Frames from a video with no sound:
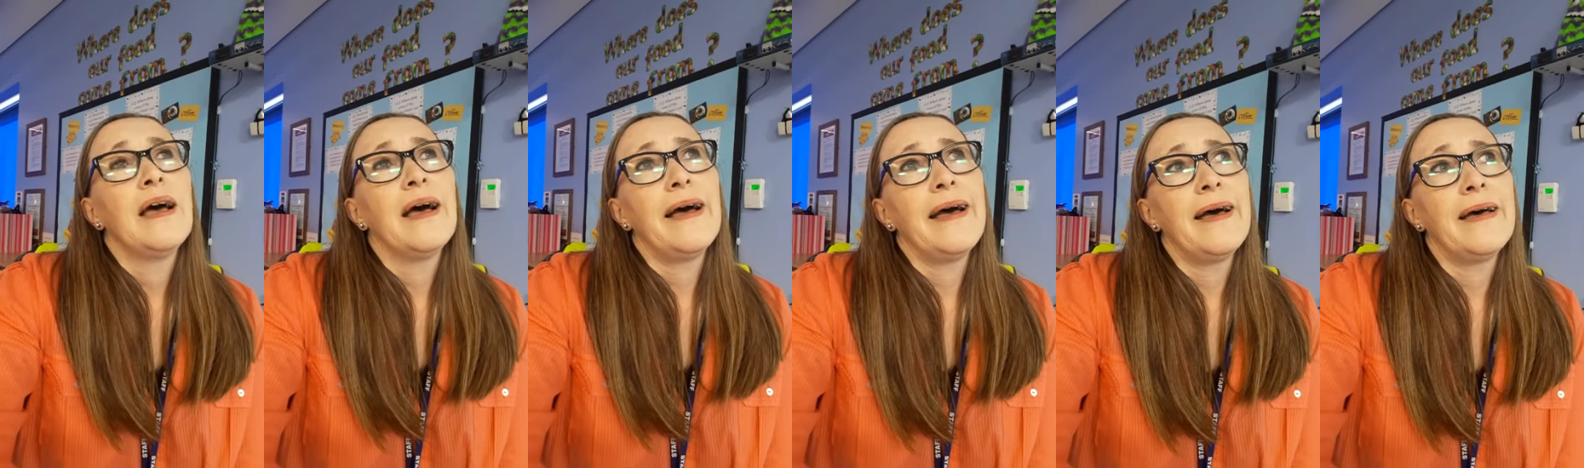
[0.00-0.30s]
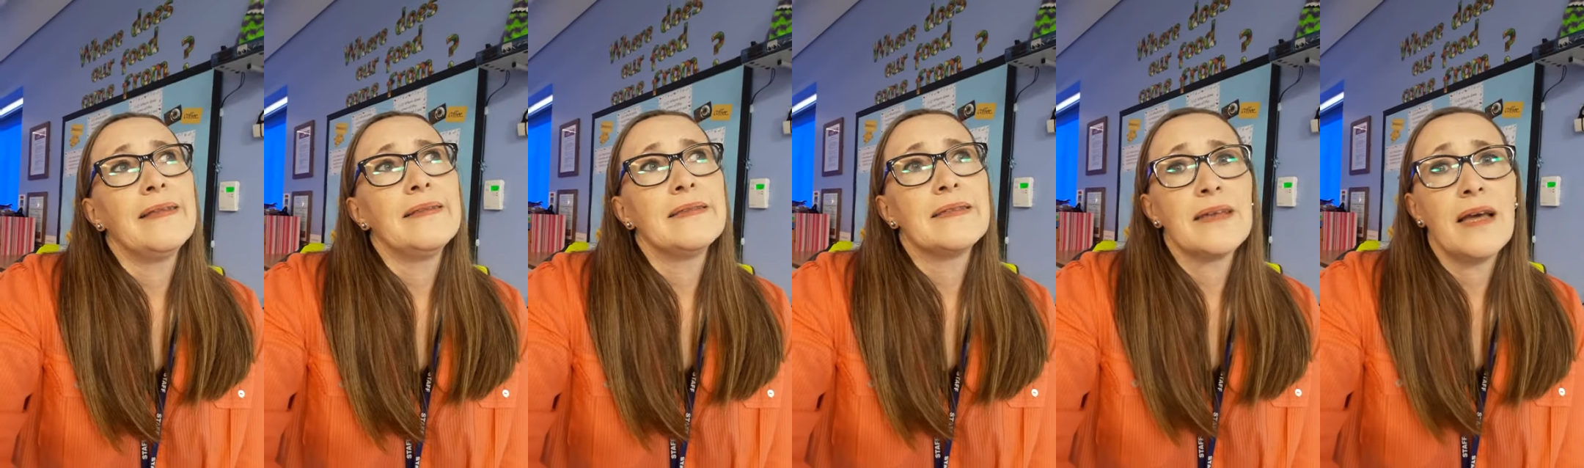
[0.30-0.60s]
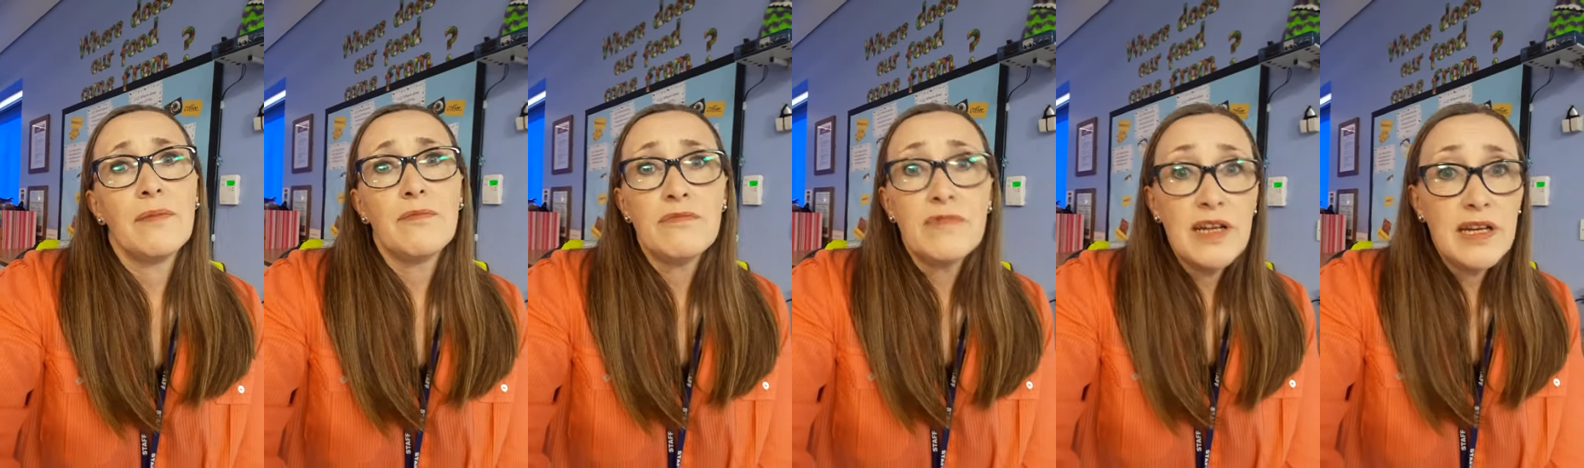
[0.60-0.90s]
And
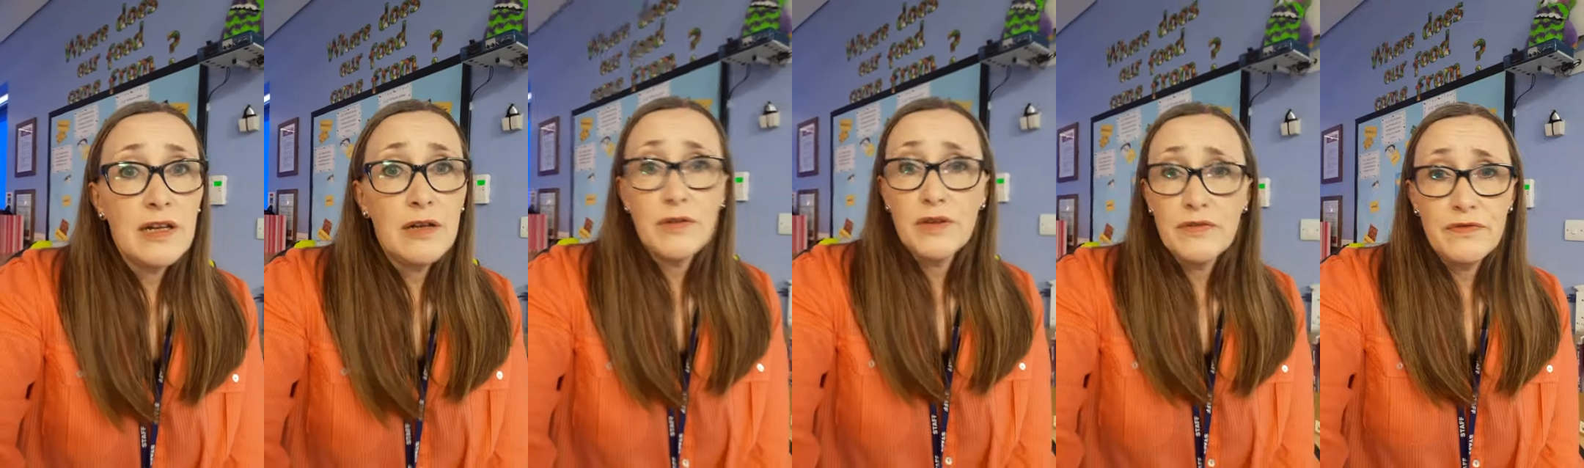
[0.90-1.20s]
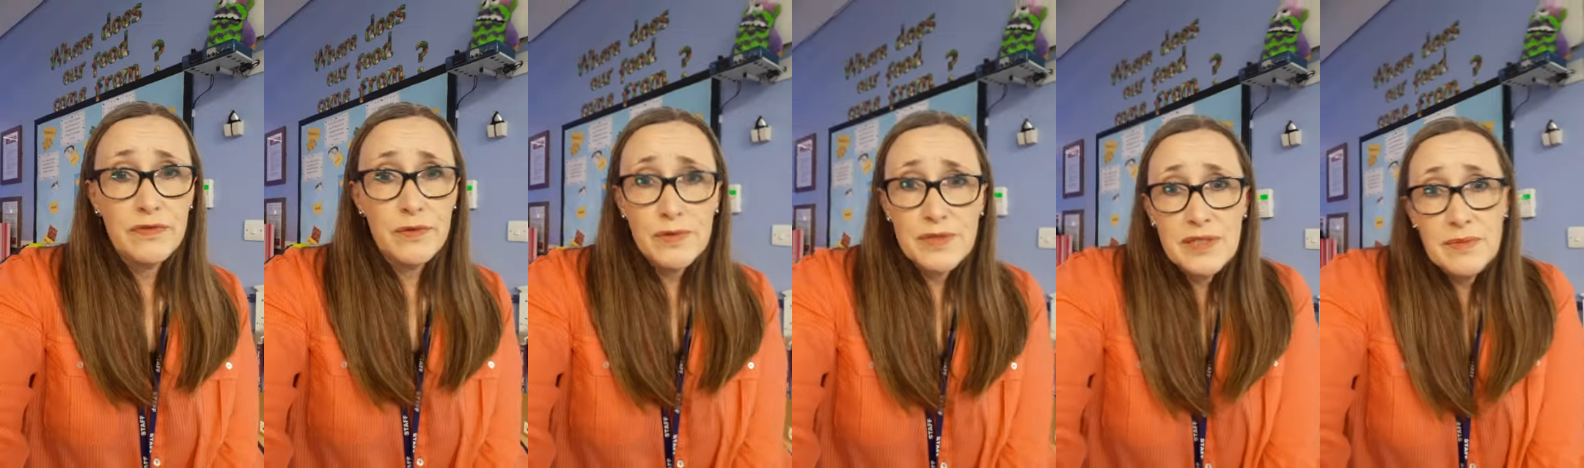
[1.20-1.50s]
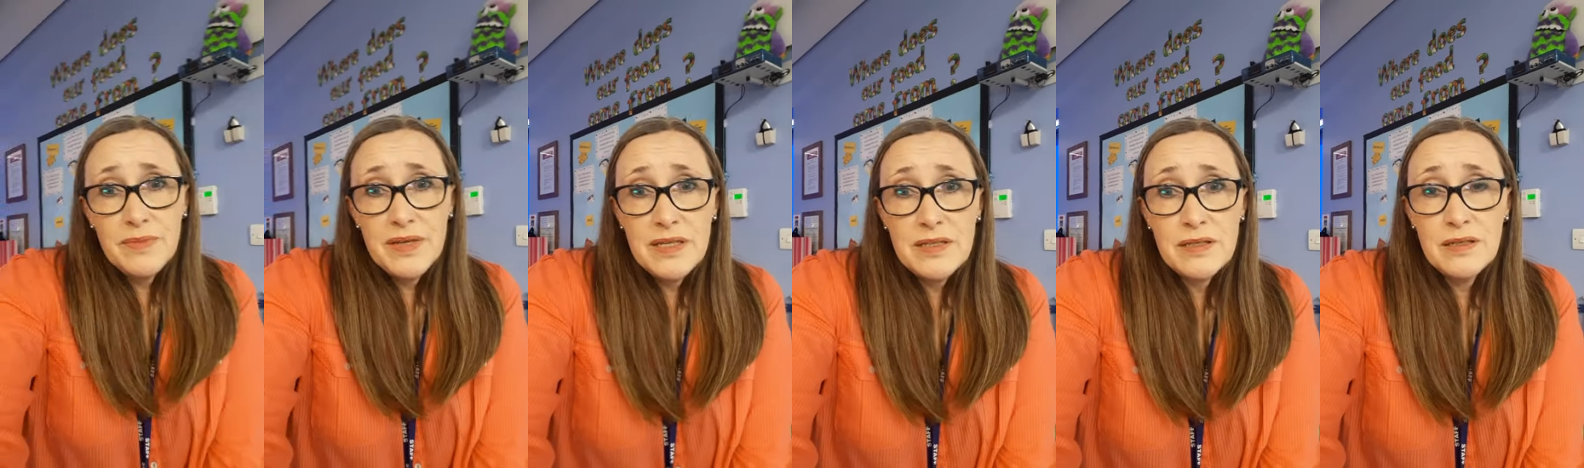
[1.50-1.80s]
I'm really looking forward to
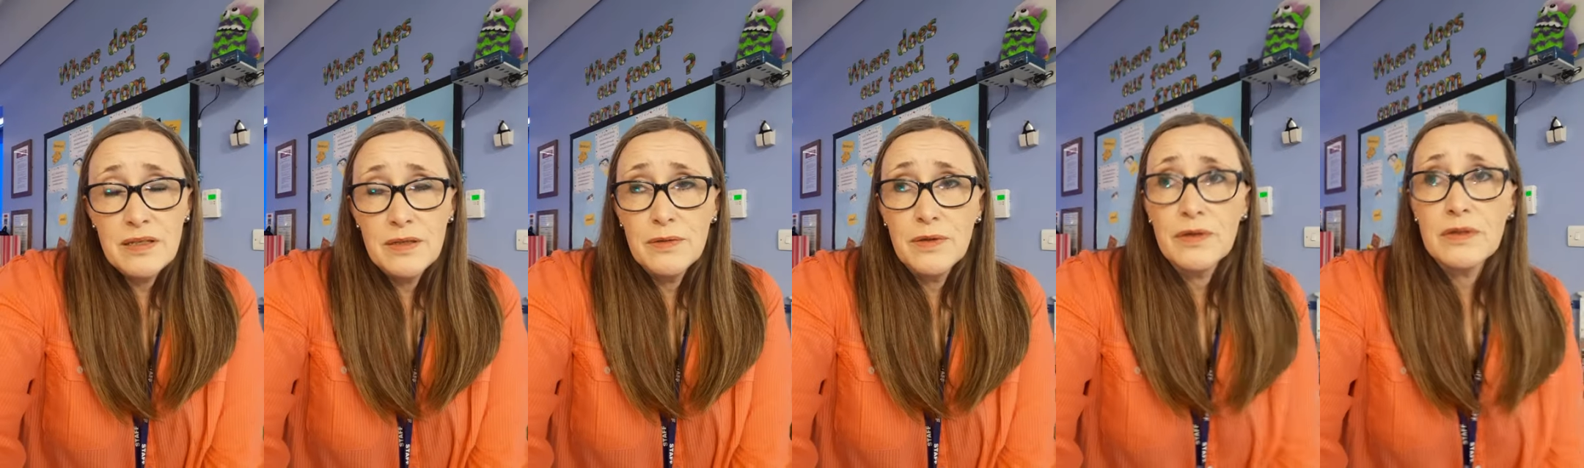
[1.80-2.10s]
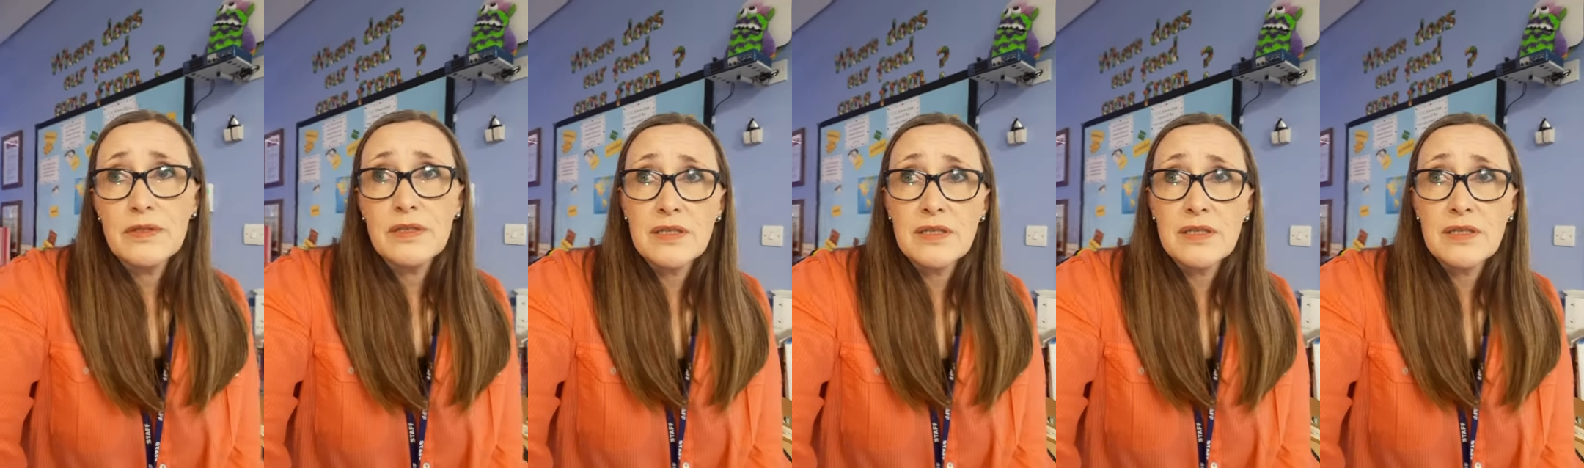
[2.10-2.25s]
meeting you all.